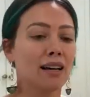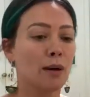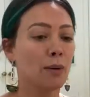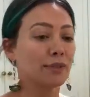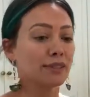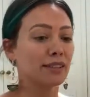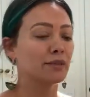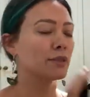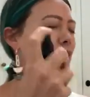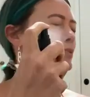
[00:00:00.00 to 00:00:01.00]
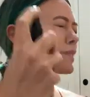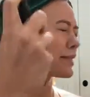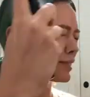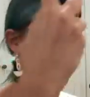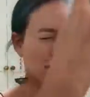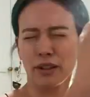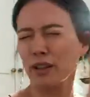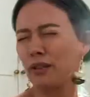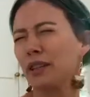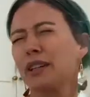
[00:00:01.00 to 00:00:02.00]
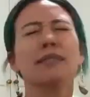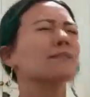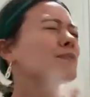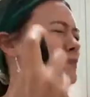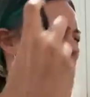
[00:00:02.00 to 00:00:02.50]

I'm obsessed with these products. They're all vegan.